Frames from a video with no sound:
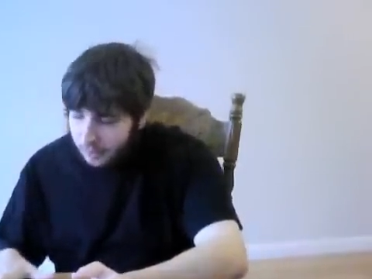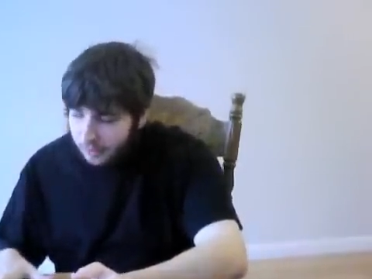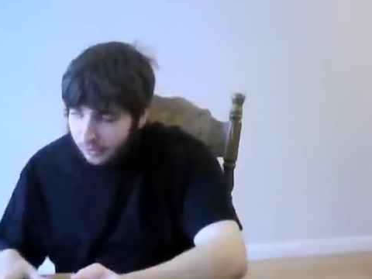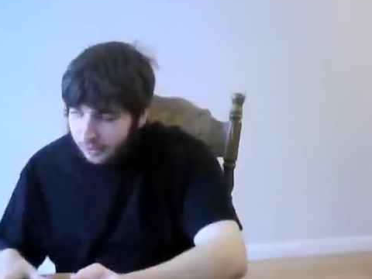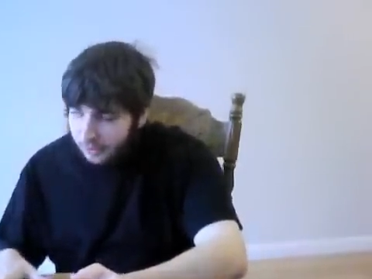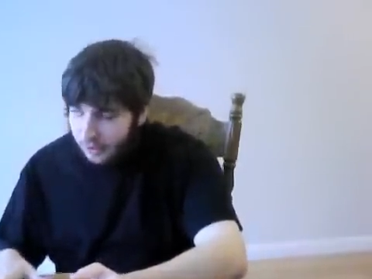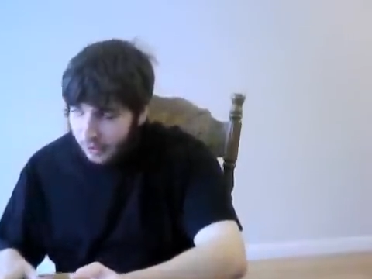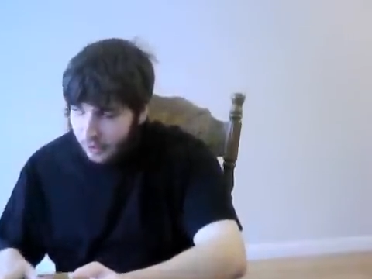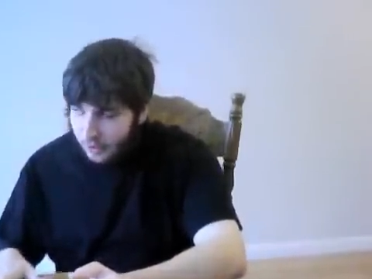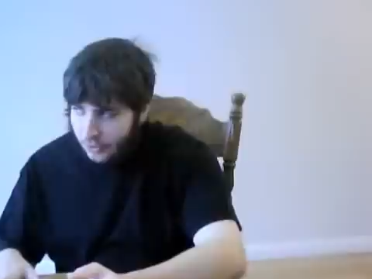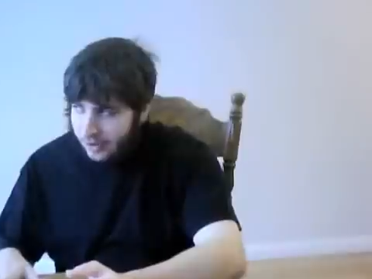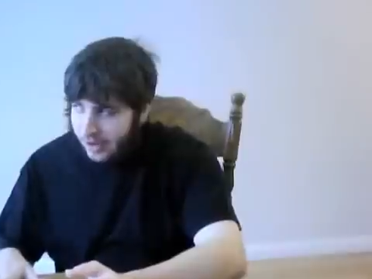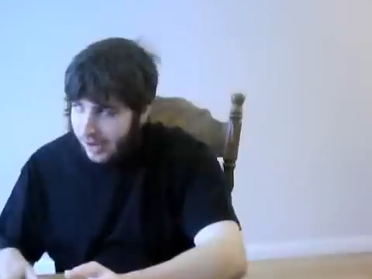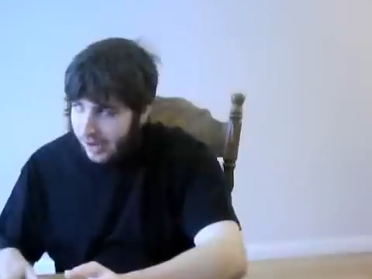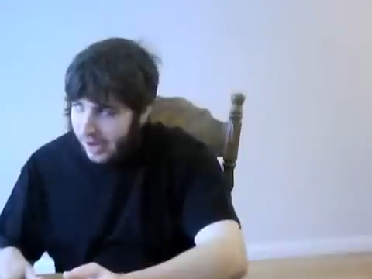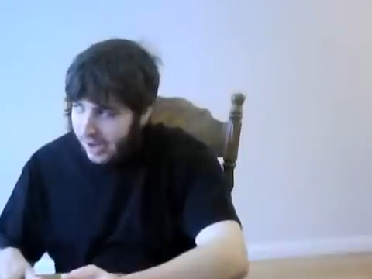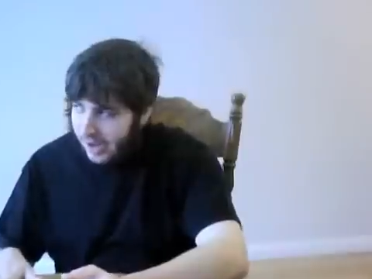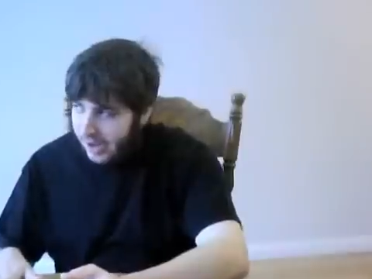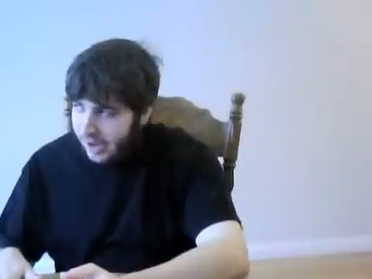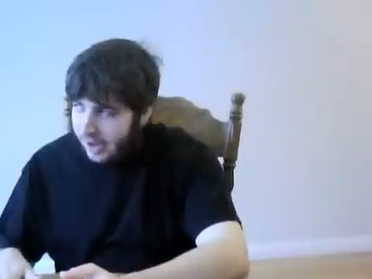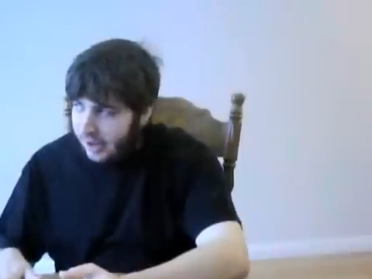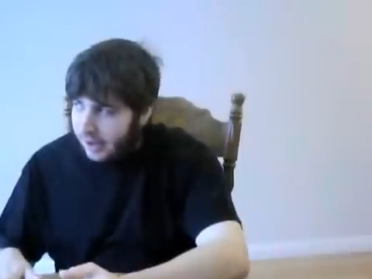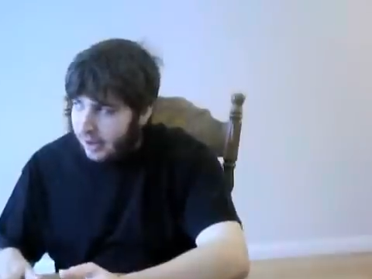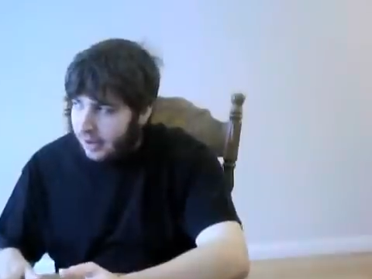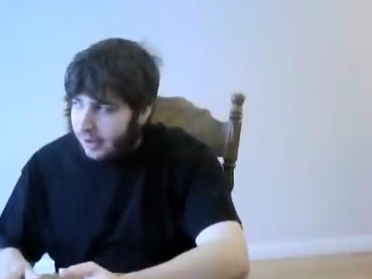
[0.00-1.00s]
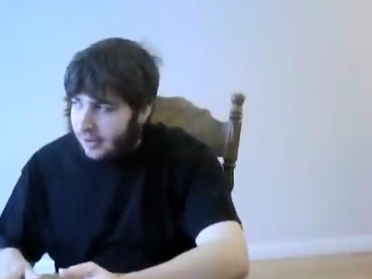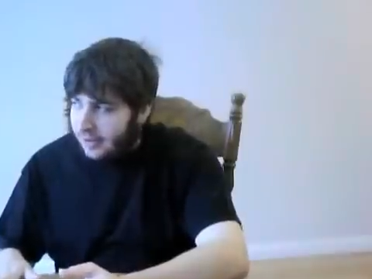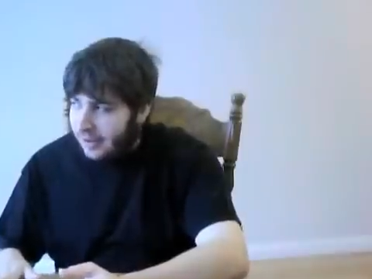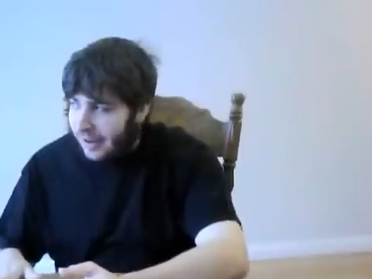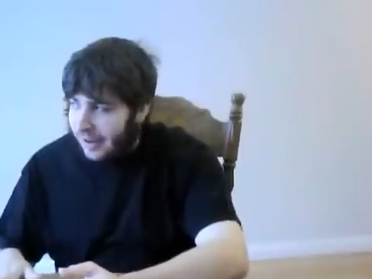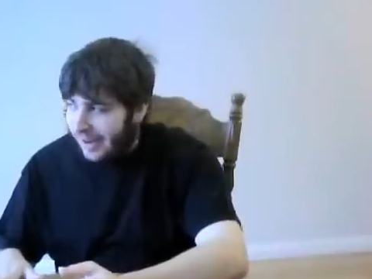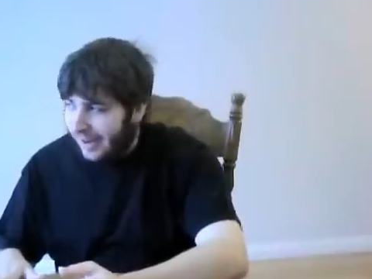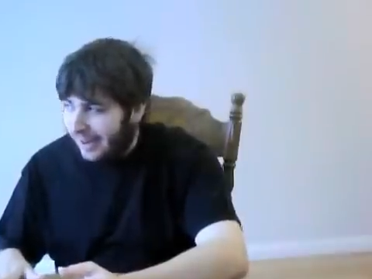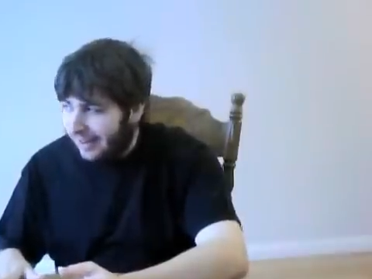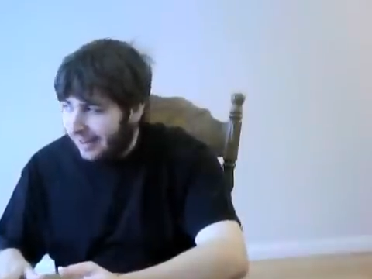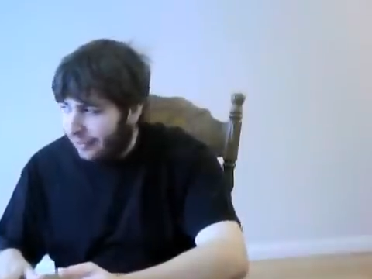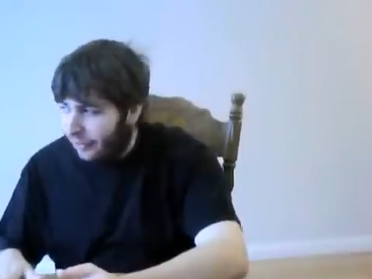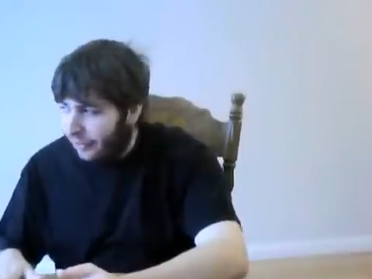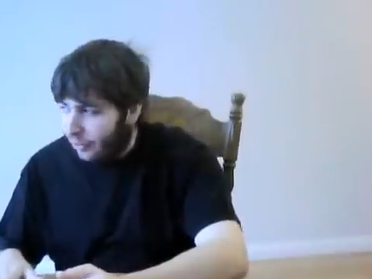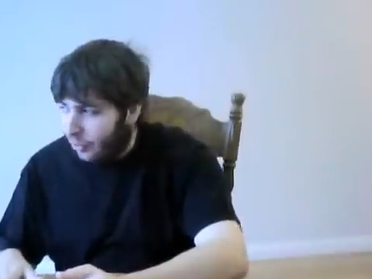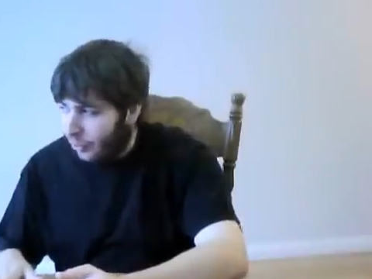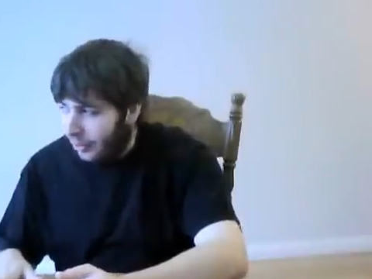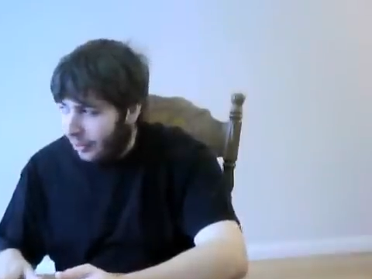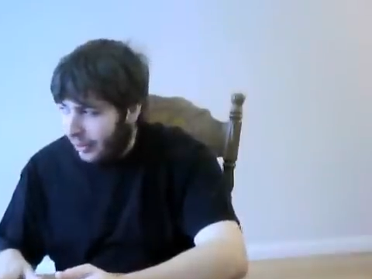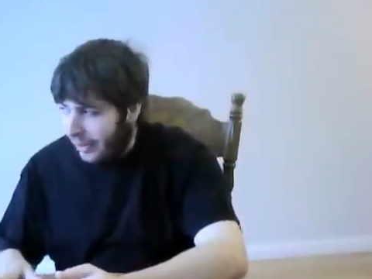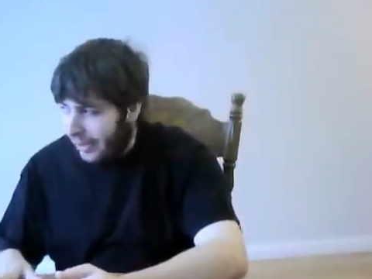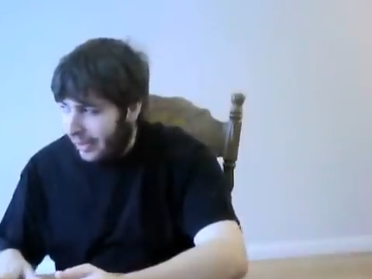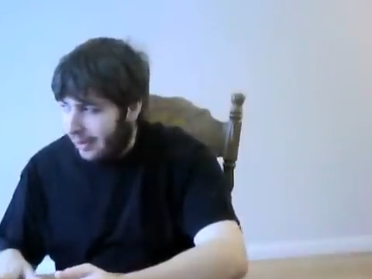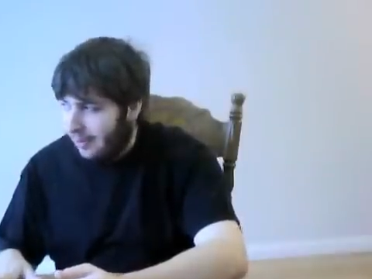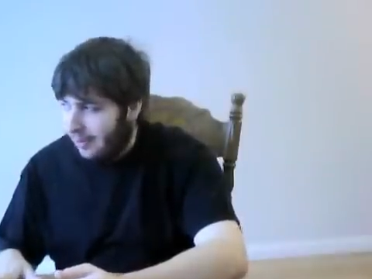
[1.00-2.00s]
so you take negative
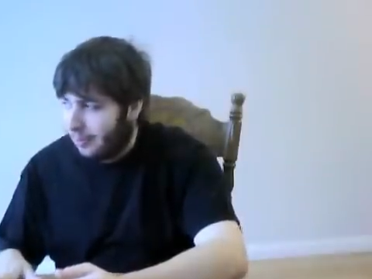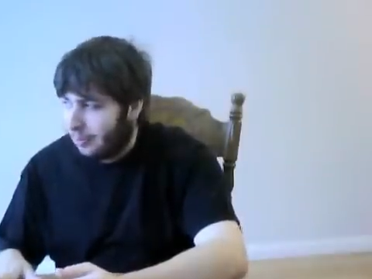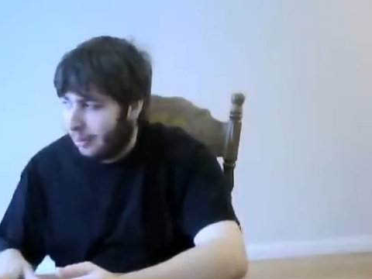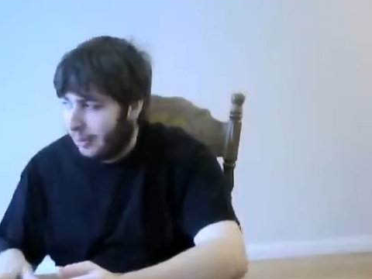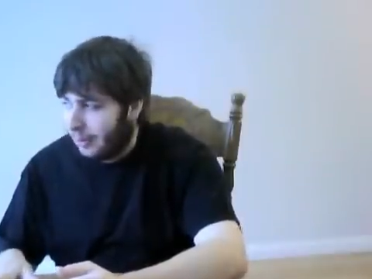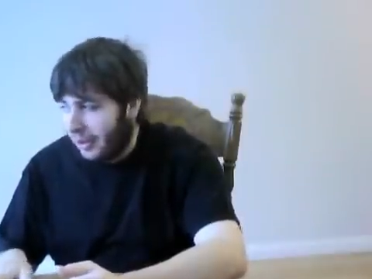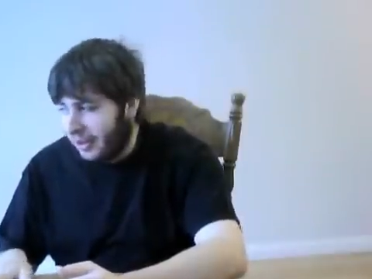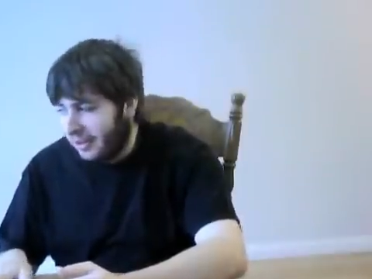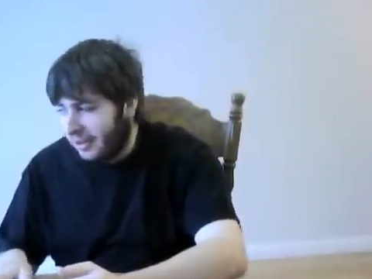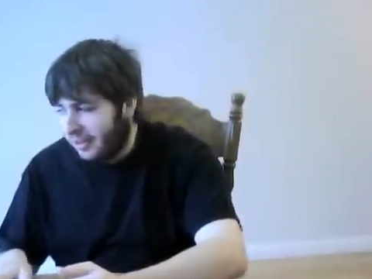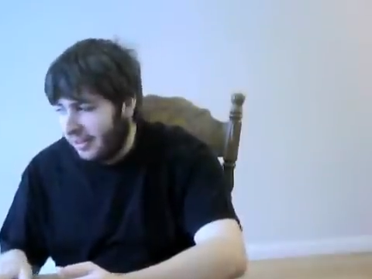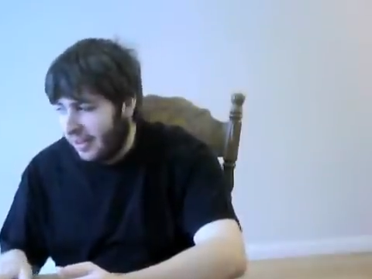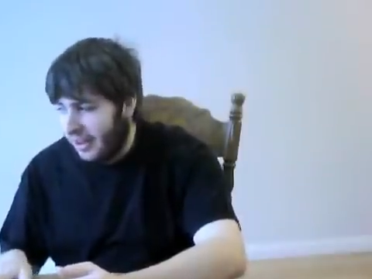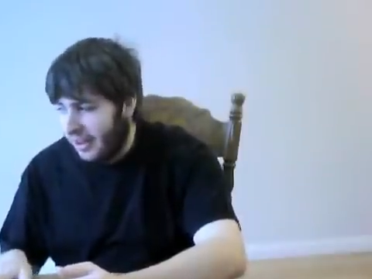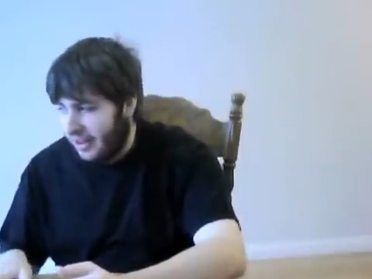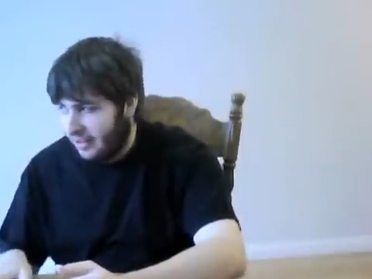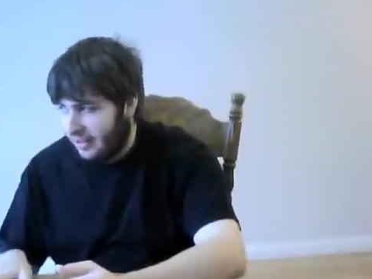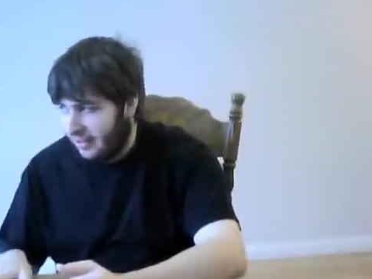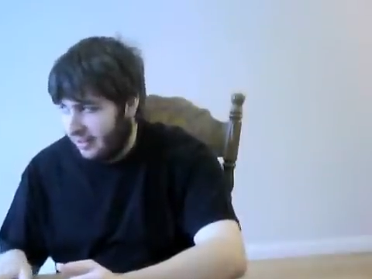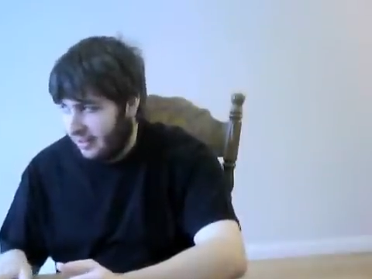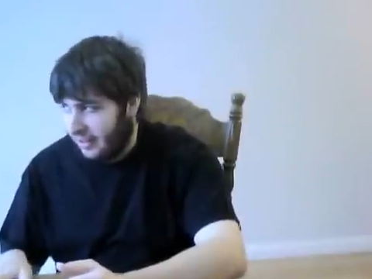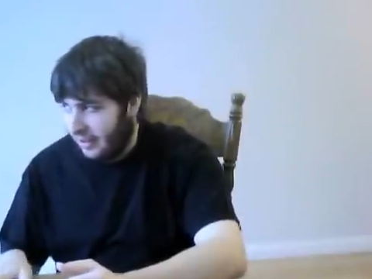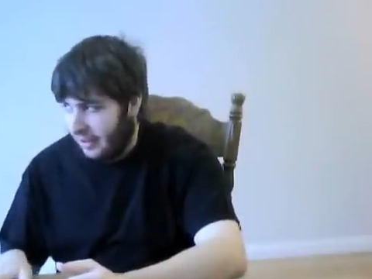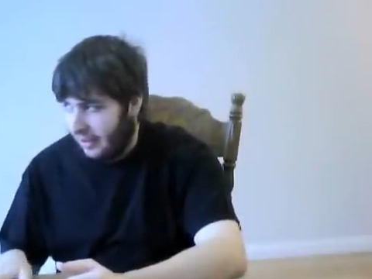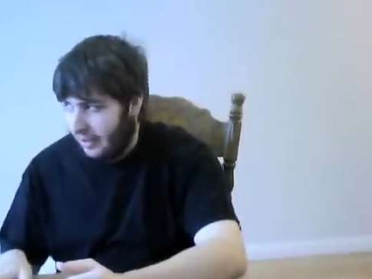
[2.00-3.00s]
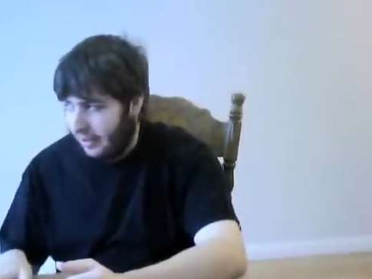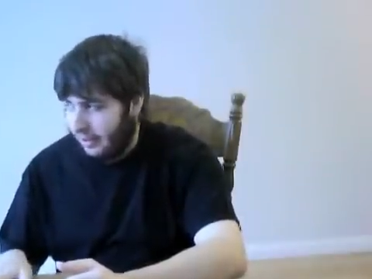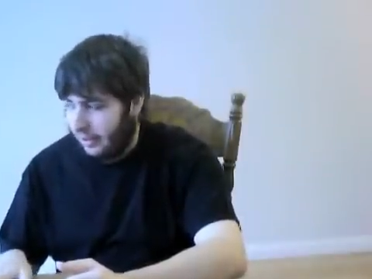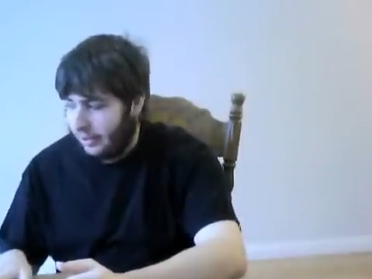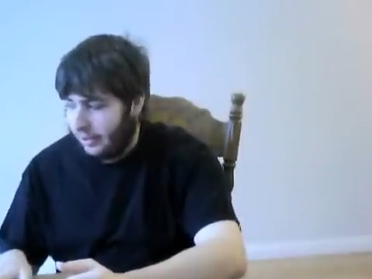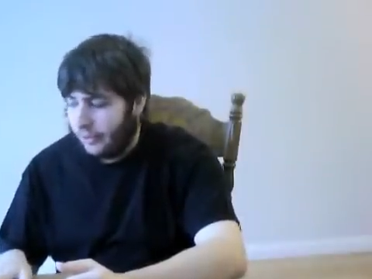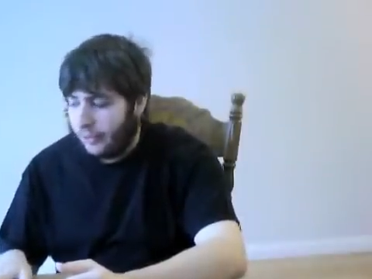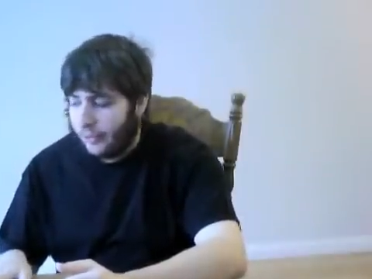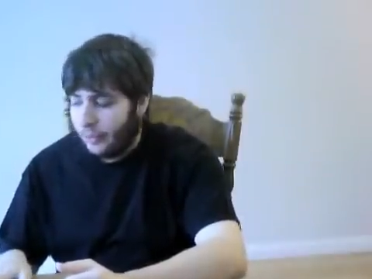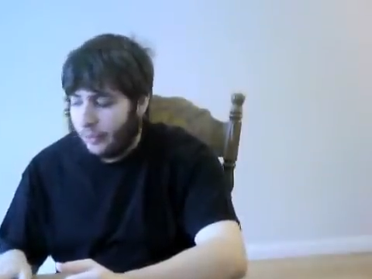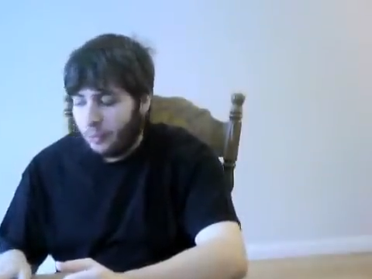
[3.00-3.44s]
20 plus 18,